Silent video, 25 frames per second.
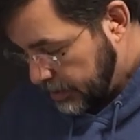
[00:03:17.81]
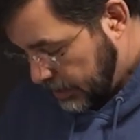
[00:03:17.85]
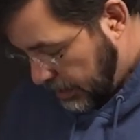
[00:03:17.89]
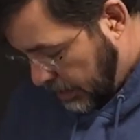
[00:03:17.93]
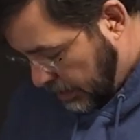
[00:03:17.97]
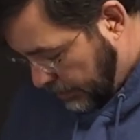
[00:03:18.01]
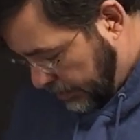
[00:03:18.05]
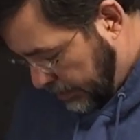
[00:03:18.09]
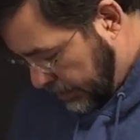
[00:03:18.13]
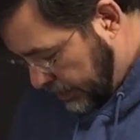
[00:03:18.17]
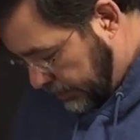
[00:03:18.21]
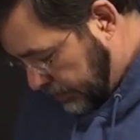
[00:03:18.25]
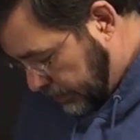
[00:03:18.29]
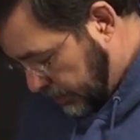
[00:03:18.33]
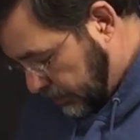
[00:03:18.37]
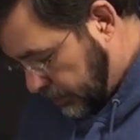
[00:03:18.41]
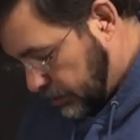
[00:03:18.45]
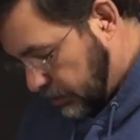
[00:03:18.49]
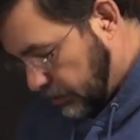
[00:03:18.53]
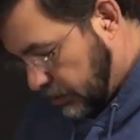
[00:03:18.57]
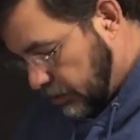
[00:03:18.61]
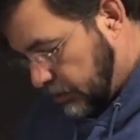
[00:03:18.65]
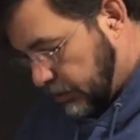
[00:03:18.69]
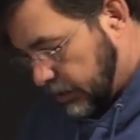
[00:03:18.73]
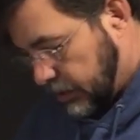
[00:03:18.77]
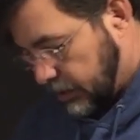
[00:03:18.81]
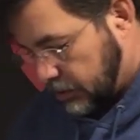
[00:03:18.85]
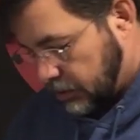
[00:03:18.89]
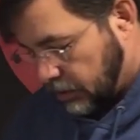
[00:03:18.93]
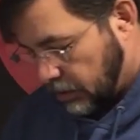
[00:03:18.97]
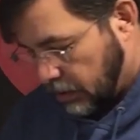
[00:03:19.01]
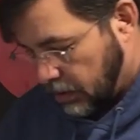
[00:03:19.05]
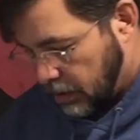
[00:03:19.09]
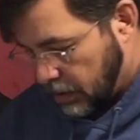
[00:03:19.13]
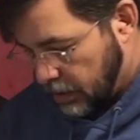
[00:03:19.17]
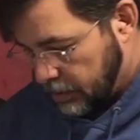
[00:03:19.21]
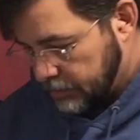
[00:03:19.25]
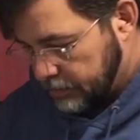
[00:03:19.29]
I'm going to just turn this
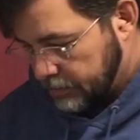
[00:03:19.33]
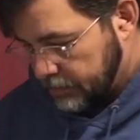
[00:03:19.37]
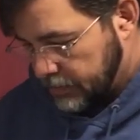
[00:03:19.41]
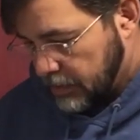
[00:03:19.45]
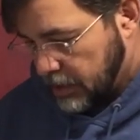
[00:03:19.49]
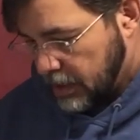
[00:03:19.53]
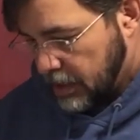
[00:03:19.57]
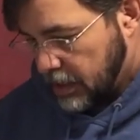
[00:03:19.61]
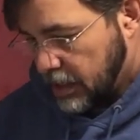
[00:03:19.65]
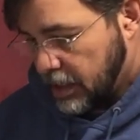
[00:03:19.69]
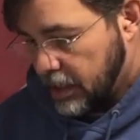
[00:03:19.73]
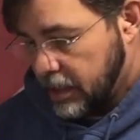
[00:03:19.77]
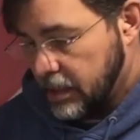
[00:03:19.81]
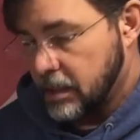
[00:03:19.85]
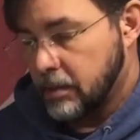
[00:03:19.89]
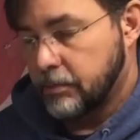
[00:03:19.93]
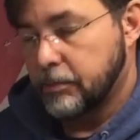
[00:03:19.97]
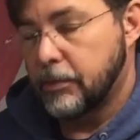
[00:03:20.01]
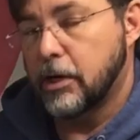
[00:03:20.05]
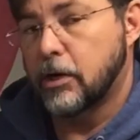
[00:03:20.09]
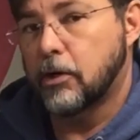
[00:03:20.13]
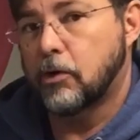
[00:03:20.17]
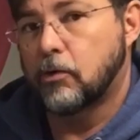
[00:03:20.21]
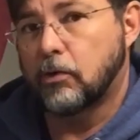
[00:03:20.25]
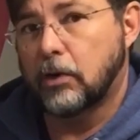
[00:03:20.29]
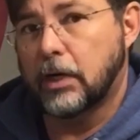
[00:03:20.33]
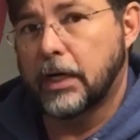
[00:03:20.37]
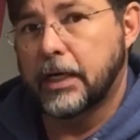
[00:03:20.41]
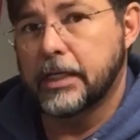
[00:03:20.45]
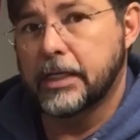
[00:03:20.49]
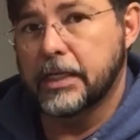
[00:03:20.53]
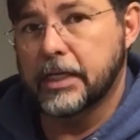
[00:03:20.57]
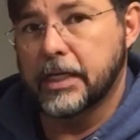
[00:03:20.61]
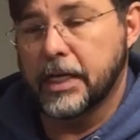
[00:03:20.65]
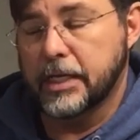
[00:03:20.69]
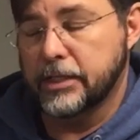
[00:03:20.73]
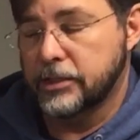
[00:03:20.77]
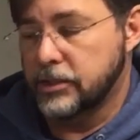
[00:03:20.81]
on, and then I'm going to grind
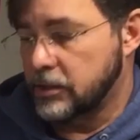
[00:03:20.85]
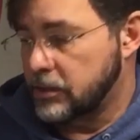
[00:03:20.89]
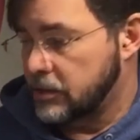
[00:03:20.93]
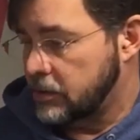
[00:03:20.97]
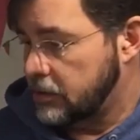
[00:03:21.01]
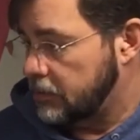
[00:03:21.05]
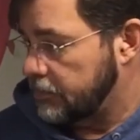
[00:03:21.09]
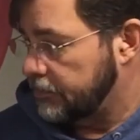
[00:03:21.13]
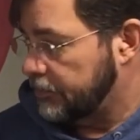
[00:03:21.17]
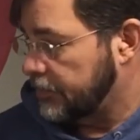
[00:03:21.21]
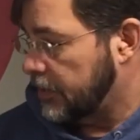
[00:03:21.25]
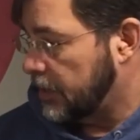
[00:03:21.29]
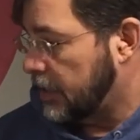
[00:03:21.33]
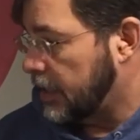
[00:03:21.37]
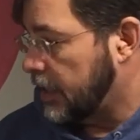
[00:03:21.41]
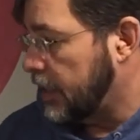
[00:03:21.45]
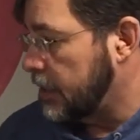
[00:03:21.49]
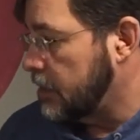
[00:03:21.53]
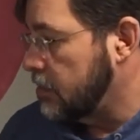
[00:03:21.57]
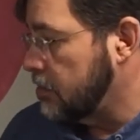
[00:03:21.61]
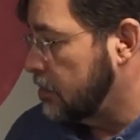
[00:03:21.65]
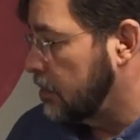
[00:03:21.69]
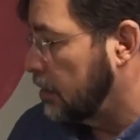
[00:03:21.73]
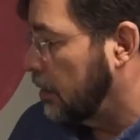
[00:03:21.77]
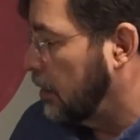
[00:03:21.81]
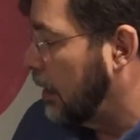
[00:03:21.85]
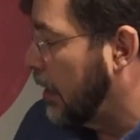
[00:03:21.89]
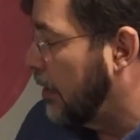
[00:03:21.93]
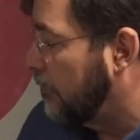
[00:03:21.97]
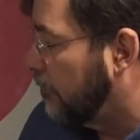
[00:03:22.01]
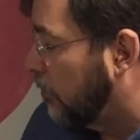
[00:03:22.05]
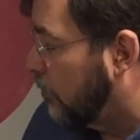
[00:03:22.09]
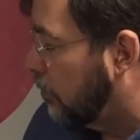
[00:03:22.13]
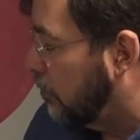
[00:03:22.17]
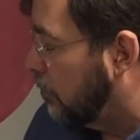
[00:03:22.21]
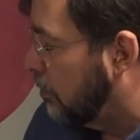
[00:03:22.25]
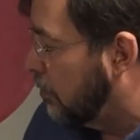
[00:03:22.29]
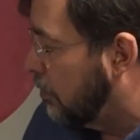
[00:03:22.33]
the edges. And I use a
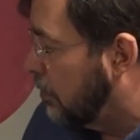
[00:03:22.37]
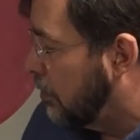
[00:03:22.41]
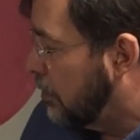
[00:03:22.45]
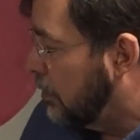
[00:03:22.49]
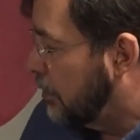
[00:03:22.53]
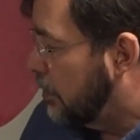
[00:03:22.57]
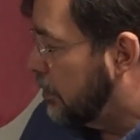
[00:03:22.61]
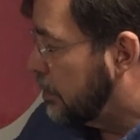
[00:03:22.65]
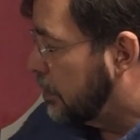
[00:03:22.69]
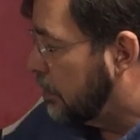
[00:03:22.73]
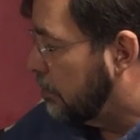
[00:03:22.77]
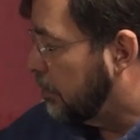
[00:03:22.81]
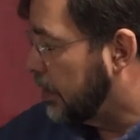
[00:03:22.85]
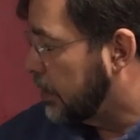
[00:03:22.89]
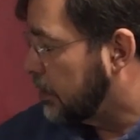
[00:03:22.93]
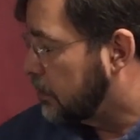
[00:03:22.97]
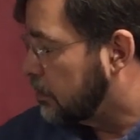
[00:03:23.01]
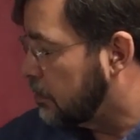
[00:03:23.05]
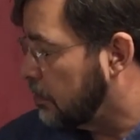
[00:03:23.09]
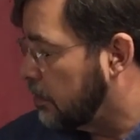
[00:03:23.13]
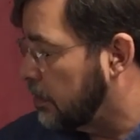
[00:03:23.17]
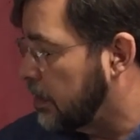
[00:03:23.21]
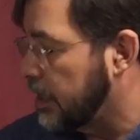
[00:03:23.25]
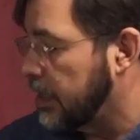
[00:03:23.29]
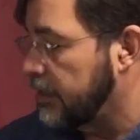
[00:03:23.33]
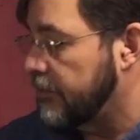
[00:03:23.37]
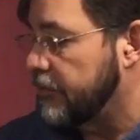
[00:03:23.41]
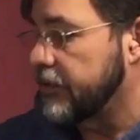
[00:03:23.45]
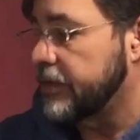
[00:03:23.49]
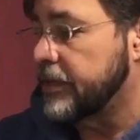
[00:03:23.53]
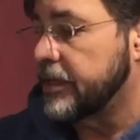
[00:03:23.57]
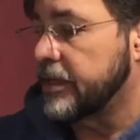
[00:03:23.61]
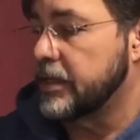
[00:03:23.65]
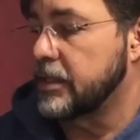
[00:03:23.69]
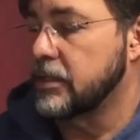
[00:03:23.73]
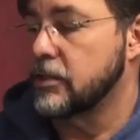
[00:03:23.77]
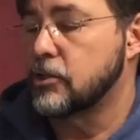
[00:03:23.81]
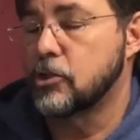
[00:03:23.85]
level to make sure that
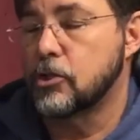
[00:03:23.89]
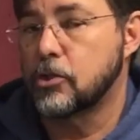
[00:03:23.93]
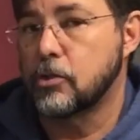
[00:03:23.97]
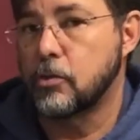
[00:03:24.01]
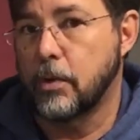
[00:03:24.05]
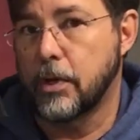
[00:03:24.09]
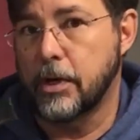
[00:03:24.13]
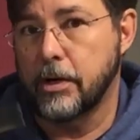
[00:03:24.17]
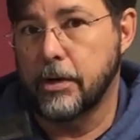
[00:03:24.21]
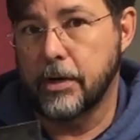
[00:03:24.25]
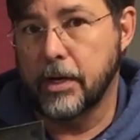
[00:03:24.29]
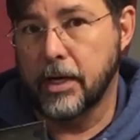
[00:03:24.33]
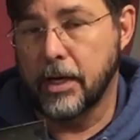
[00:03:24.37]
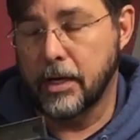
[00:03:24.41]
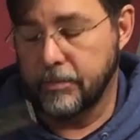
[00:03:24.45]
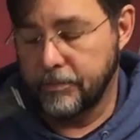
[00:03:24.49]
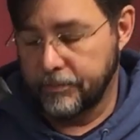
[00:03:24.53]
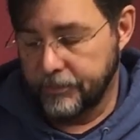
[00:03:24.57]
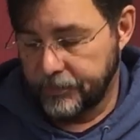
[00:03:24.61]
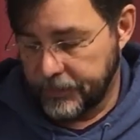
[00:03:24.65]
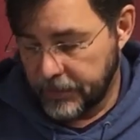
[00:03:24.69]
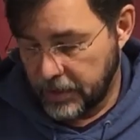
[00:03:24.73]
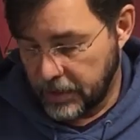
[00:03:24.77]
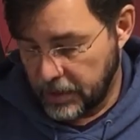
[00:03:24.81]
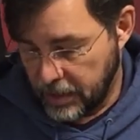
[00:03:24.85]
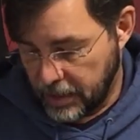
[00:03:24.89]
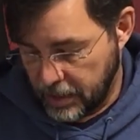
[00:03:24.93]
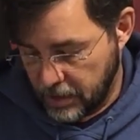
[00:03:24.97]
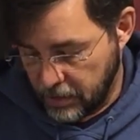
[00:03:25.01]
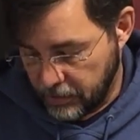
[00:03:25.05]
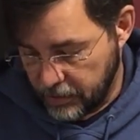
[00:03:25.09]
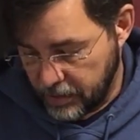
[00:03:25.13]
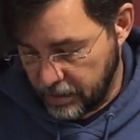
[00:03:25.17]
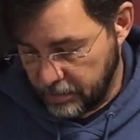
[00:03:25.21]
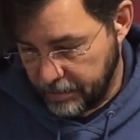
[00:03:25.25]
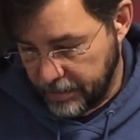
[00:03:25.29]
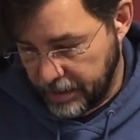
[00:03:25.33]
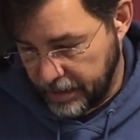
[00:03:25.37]
everything is squared up. And I know
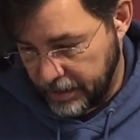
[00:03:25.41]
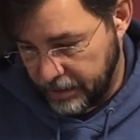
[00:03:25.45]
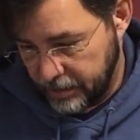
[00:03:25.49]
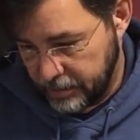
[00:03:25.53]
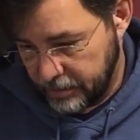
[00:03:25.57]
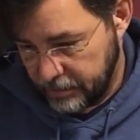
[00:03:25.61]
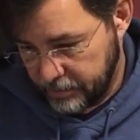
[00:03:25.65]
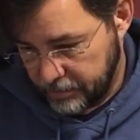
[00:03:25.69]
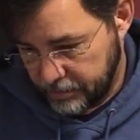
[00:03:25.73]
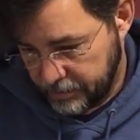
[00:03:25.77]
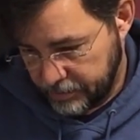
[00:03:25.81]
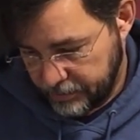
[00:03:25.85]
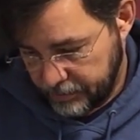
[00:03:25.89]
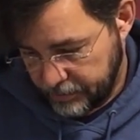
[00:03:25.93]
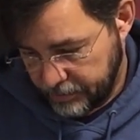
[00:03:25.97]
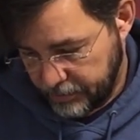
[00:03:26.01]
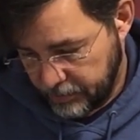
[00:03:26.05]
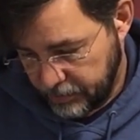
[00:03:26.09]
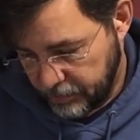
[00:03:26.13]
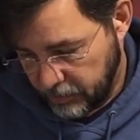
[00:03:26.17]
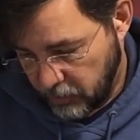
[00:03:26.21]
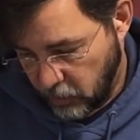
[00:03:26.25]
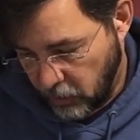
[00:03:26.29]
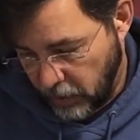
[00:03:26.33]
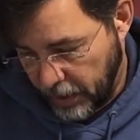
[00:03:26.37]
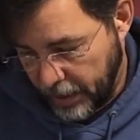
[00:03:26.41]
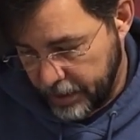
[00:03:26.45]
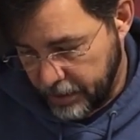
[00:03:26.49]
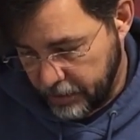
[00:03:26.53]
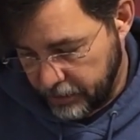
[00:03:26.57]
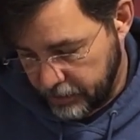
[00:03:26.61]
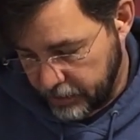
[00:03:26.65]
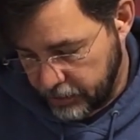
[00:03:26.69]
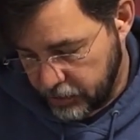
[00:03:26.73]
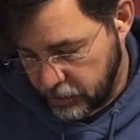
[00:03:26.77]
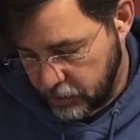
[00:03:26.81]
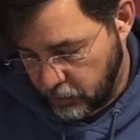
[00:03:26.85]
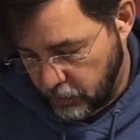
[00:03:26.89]
that my
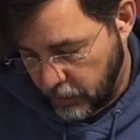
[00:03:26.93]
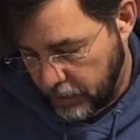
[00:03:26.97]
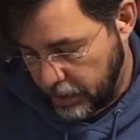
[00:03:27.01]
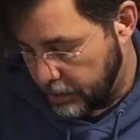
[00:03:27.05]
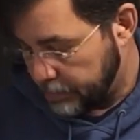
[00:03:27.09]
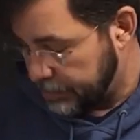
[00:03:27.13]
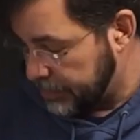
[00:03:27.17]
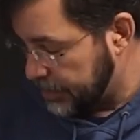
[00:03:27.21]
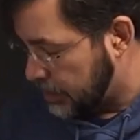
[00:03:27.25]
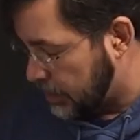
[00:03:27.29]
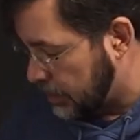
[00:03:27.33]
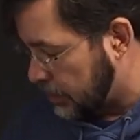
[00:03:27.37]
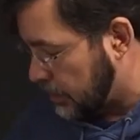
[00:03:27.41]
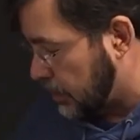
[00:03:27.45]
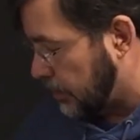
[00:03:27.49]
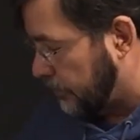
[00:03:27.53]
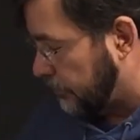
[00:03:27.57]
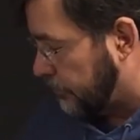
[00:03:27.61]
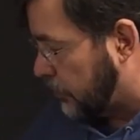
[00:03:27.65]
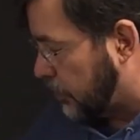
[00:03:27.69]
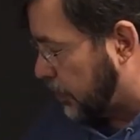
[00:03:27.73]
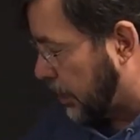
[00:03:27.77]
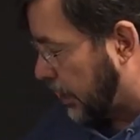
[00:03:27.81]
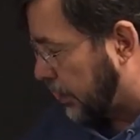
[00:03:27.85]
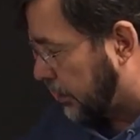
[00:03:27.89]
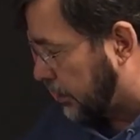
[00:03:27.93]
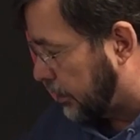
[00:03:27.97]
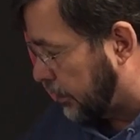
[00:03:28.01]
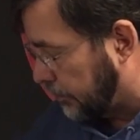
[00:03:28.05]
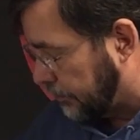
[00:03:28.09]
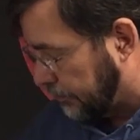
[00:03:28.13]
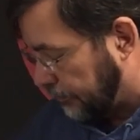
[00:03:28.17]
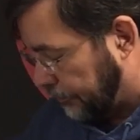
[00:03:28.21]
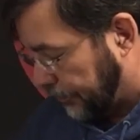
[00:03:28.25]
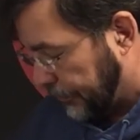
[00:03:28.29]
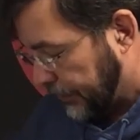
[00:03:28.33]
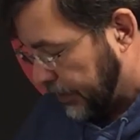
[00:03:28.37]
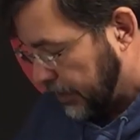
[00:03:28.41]
grinder is squared because I've checked it.
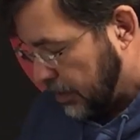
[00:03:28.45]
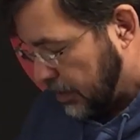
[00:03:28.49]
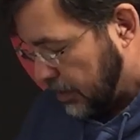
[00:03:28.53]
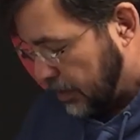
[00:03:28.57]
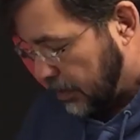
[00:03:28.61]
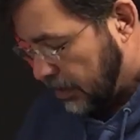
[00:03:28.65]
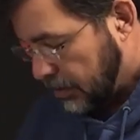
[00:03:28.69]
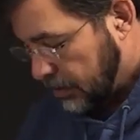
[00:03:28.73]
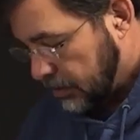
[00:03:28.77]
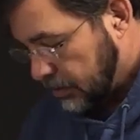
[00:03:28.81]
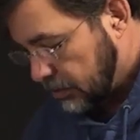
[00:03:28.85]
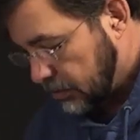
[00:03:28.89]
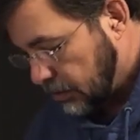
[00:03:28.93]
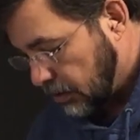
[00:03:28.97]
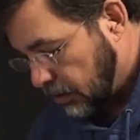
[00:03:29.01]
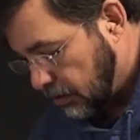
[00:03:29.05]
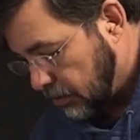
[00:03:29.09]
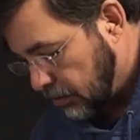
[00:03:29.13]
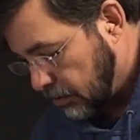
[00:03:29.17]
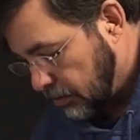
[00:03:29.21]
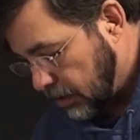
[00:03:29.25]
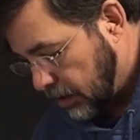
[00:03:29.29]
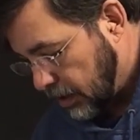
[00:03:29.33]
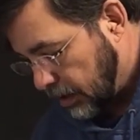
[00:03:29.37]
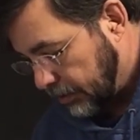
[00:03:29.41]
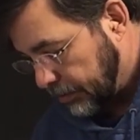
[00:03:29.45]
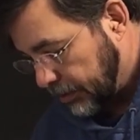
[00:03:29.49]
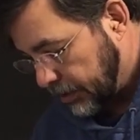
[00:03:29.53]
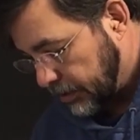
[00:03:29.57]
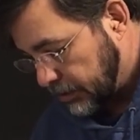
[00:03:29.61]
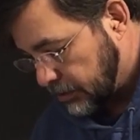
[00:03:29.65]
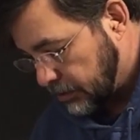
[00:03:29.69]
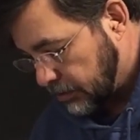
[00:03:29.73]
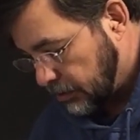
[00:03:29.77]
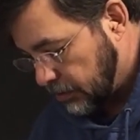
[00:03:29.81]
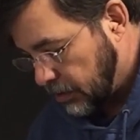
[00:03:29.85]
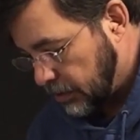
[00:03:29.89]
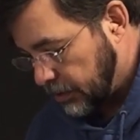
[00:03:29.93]
So I'm going
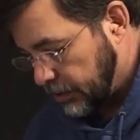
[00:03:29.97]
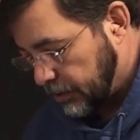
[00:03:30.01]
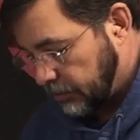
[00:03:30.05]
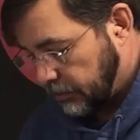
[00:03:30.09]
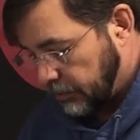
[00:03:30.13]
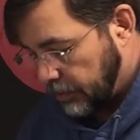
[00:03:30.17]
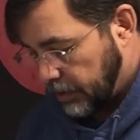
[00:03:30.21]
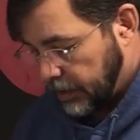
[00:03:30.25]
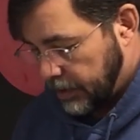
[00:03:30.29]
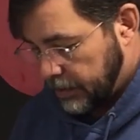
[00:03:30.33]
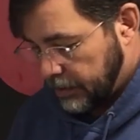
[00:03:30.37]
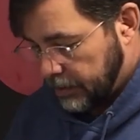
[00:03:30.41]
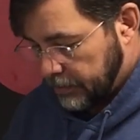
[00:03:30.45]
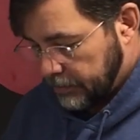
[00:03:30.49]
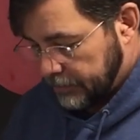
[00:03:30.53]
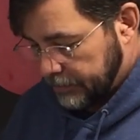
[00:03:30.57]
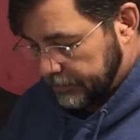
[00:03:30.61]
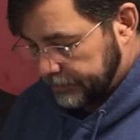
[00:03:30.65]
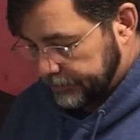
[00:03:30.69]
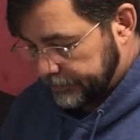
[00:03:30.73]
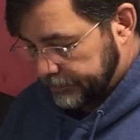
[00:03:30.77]
to turn on the grinder.